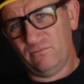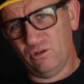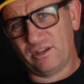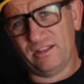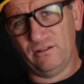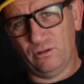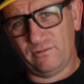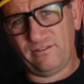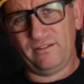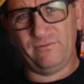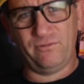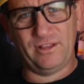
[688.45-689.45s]
Look at
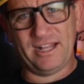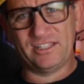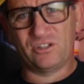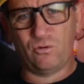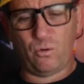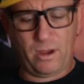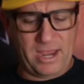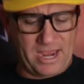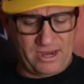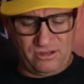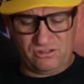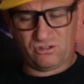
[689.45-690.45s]
looking for that
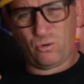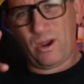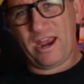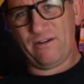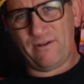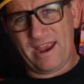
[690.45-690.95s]
square